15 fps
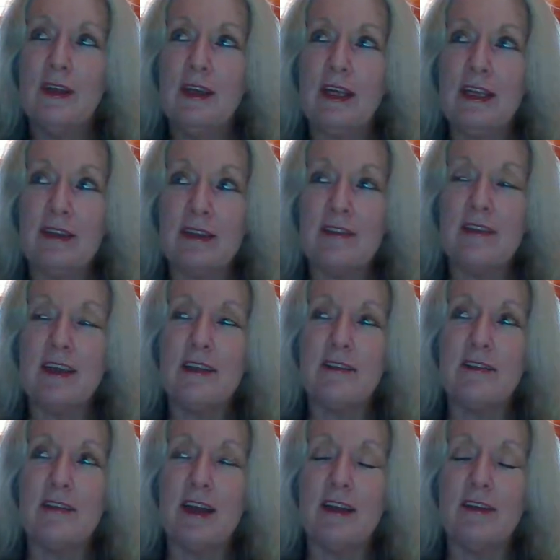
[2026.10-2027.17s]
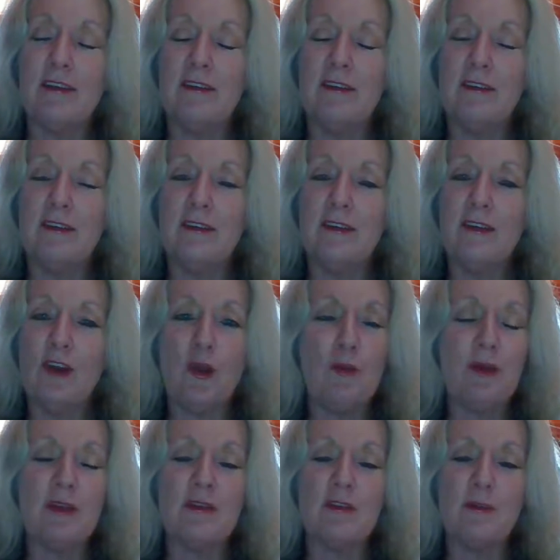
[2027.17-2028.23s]
in the sense that
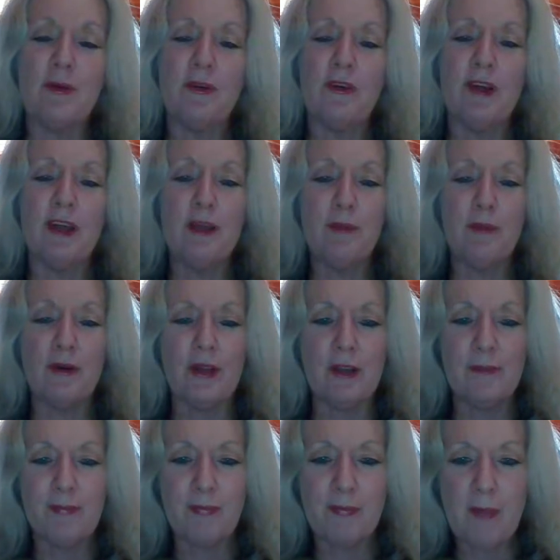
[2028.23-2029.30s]
nobody's superior to anybody.